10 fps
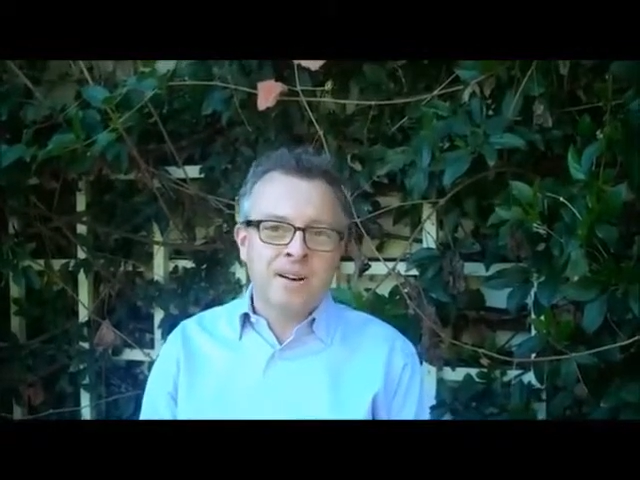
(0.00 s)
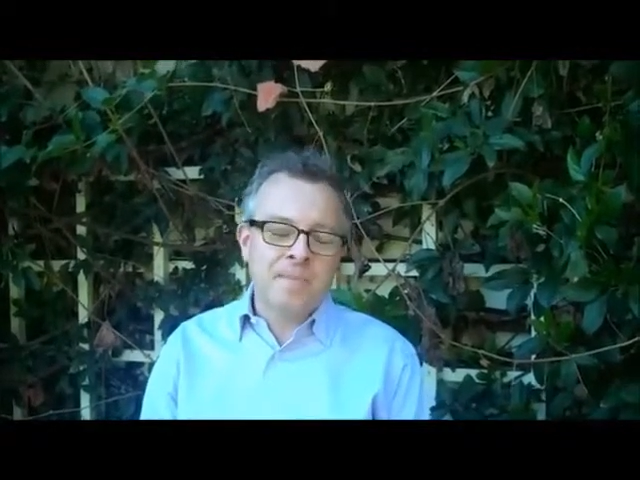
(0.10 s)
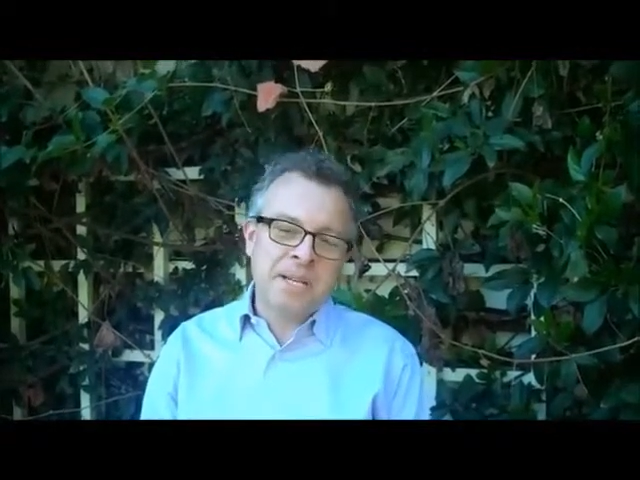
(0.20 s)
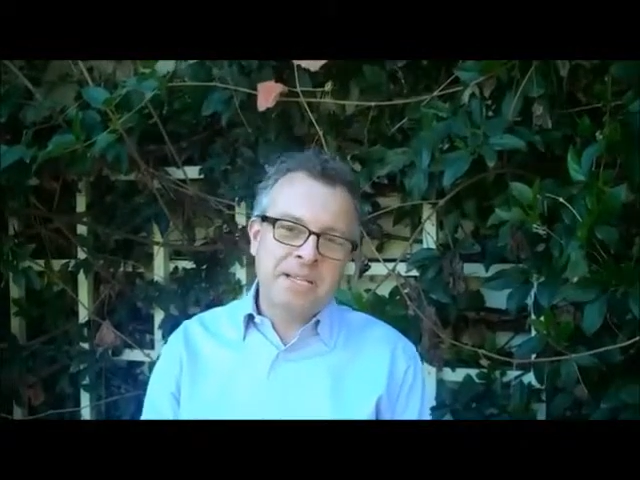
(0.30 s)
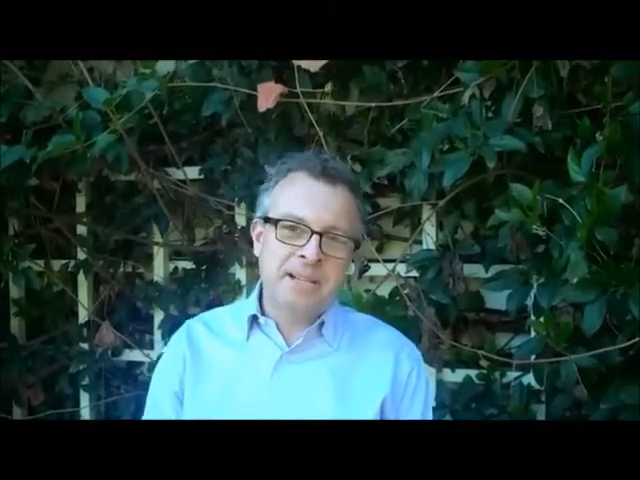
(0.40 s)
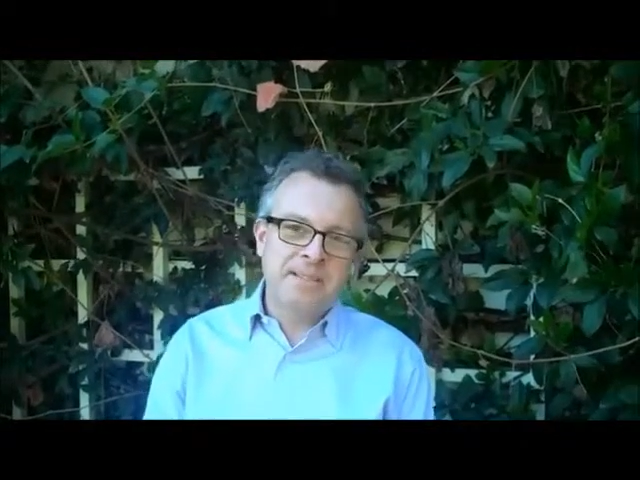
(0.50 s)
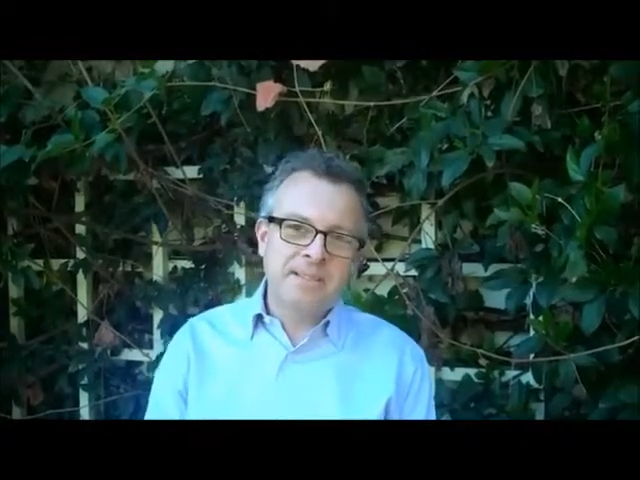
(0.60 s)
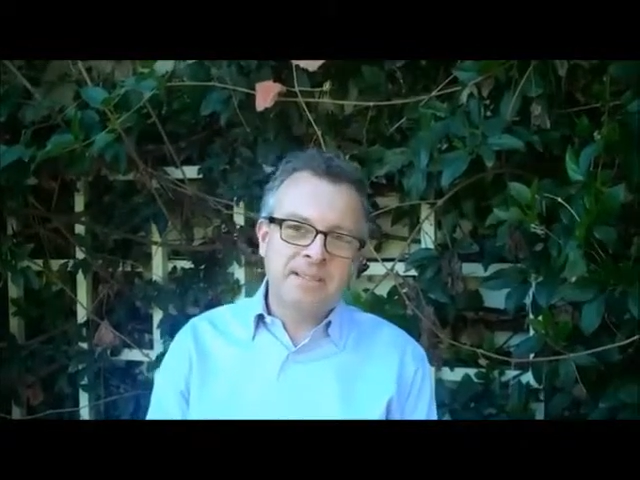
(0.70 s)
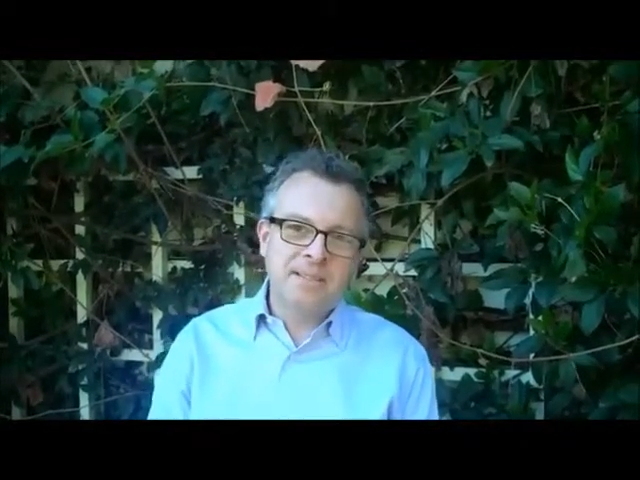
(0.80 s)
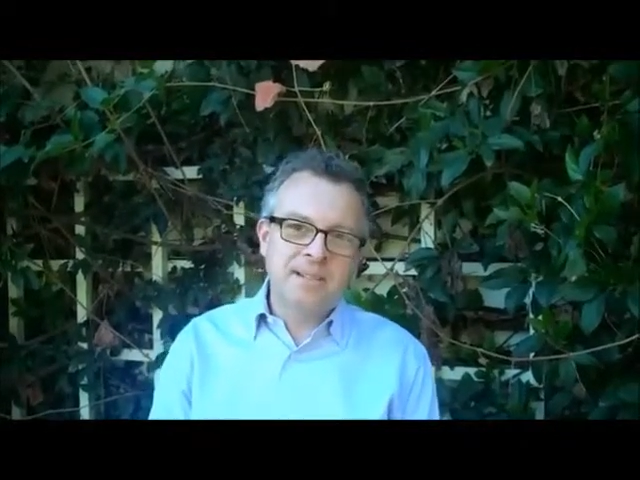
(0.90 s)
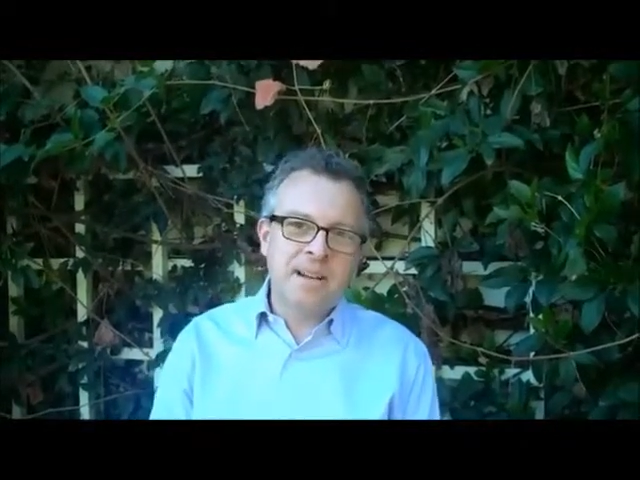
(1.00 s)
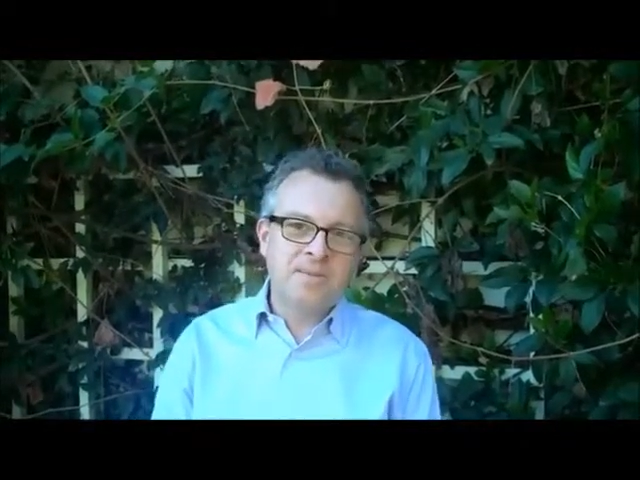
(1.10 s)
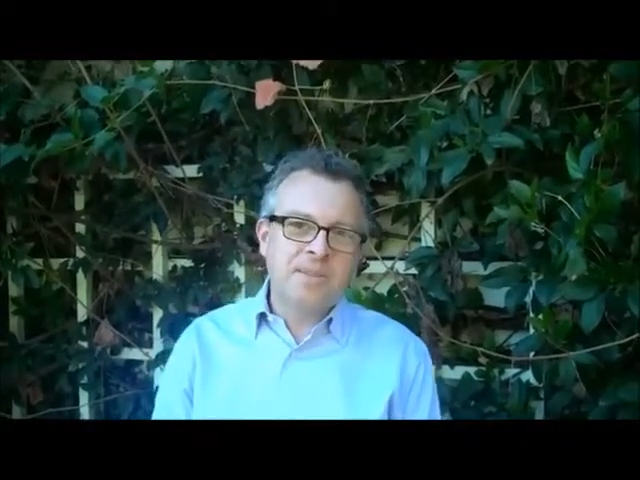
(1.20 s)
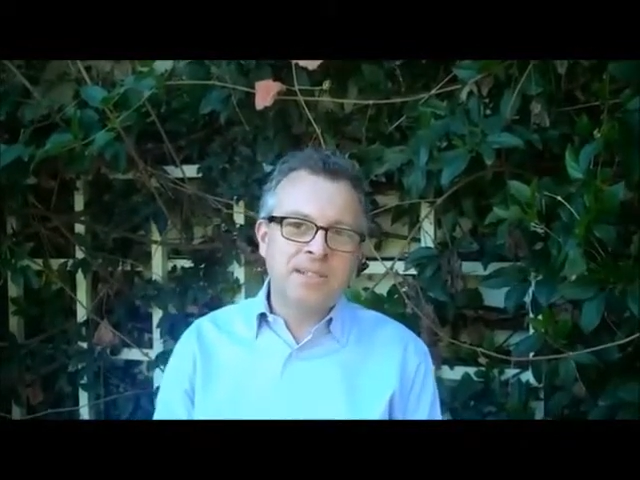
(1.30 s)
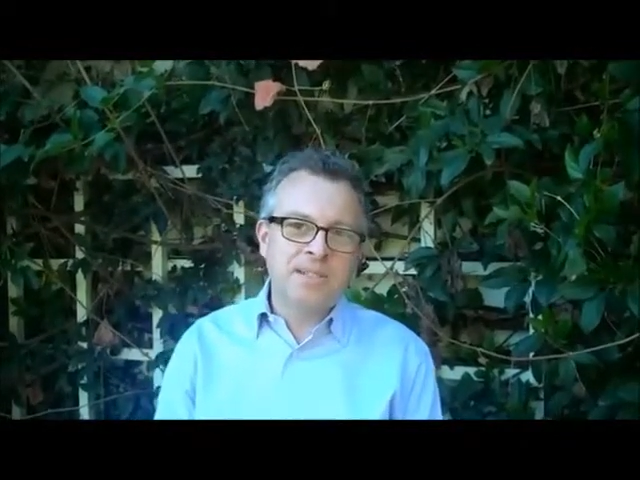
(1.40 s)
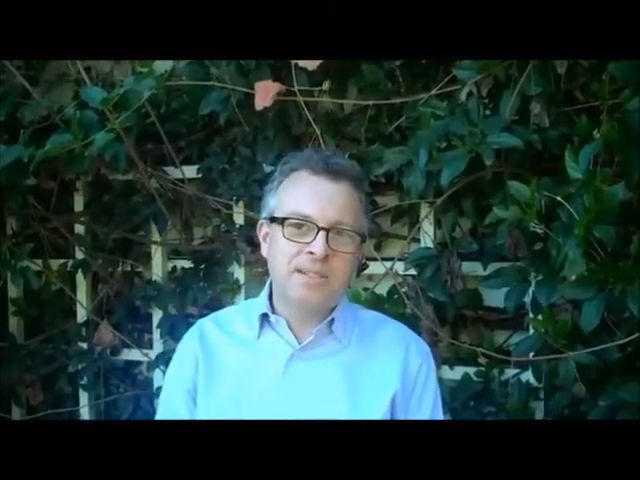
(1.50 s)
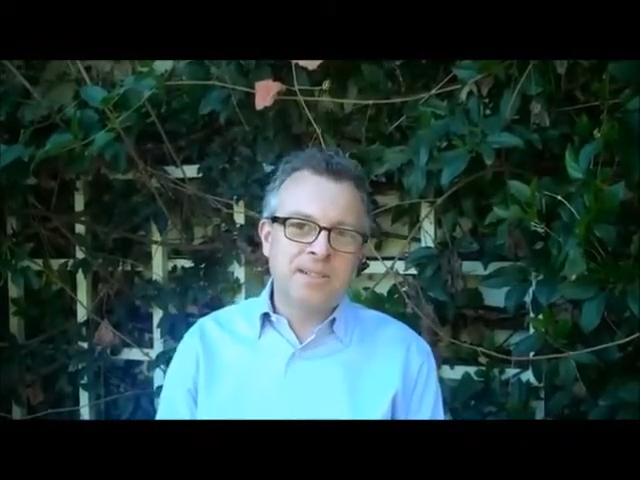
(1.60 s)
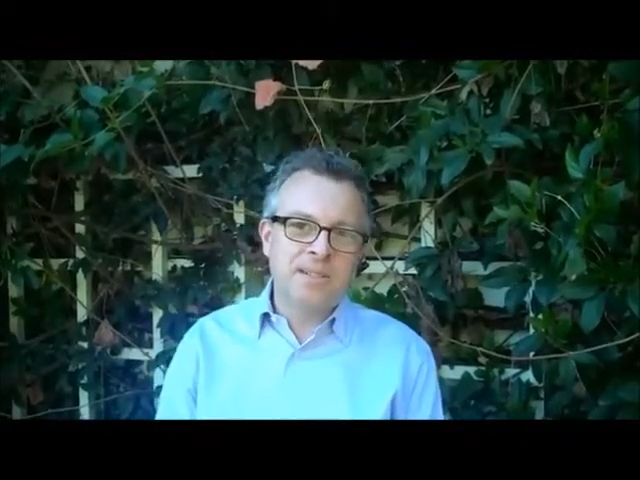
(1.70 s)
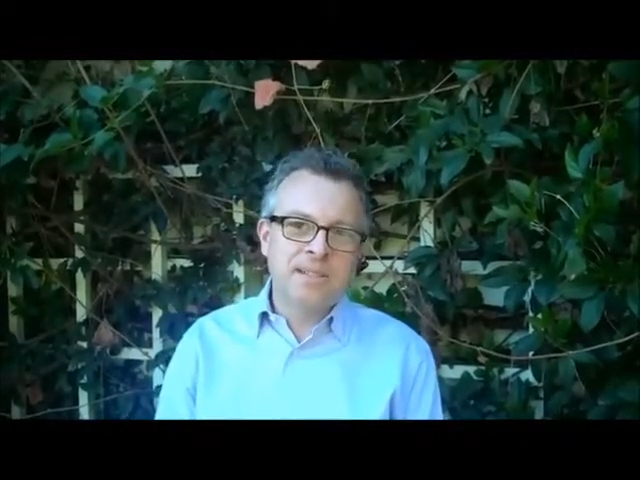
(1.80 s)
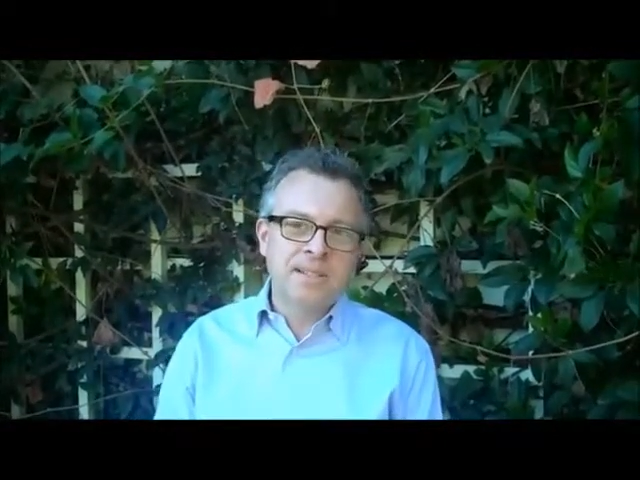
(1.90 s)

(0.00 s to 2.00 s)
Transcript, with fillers: on my calendar every year.